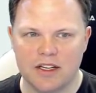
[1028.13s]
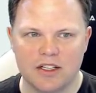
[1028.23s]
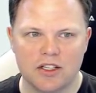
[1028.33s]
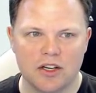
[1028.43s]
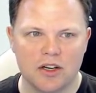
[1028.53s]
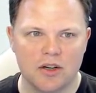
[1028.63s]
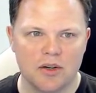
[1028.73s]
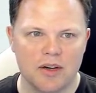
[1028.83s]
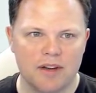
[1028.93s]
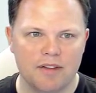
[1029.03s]
And
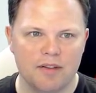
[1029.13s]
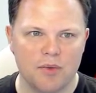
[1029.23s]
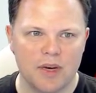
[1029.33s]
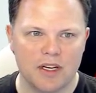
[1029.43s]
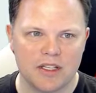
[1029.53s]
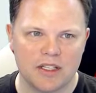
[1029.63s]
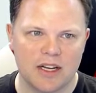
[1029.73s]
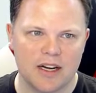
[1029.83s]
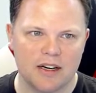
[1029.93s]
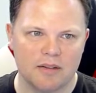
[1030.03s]
so even if we just
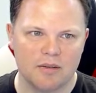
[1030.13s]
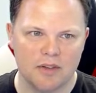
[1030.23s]
kind of